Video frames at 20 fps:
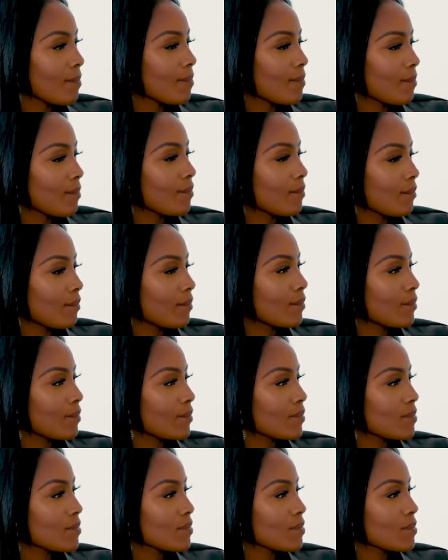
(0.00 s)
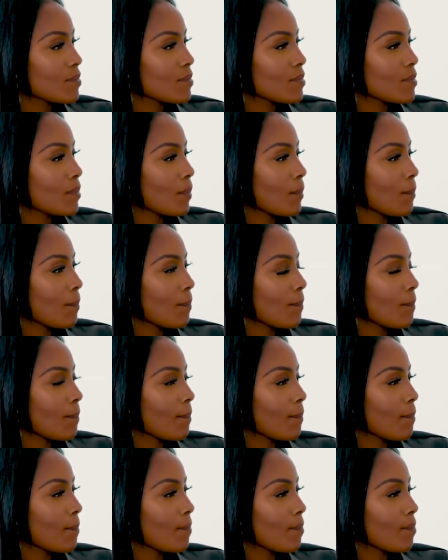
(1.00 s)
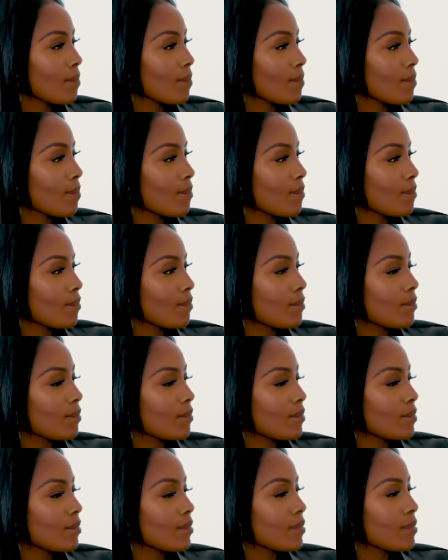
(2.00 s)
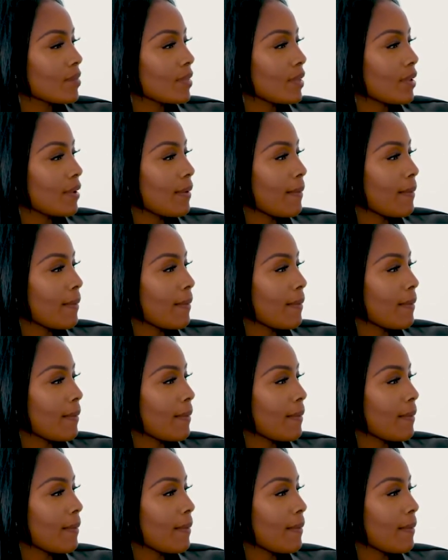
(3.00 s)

[no speech]